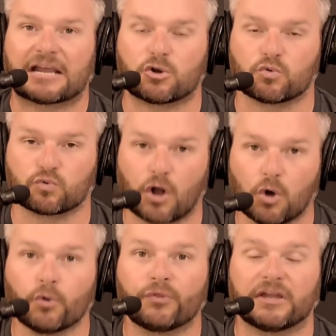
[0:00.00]

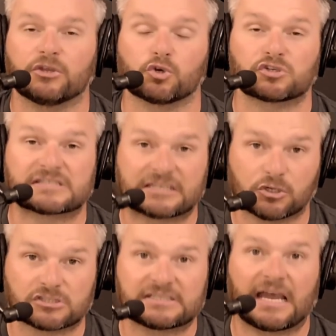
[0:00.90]
growth in your
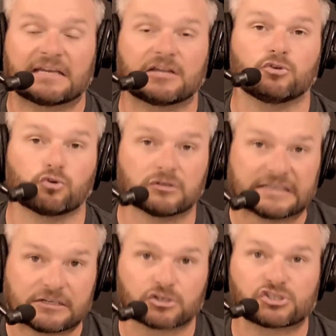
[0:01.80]
skill set and your
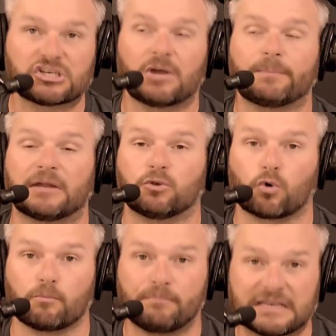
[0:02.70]
leadership and
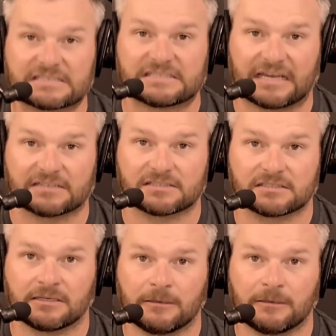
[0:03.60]
your business.